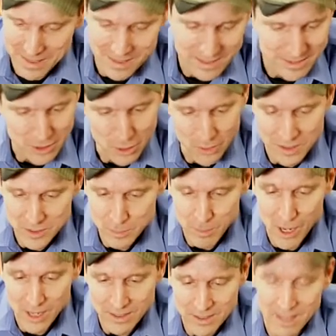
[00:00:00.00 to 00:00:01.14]
So this is
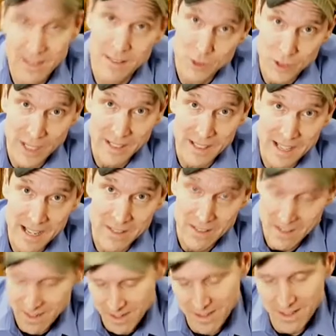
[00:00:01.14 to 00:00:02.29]
Boss signing out.
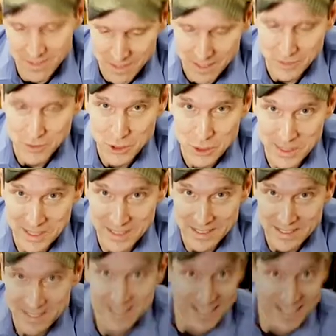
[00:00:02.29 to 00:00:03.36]
Thanks for joining us.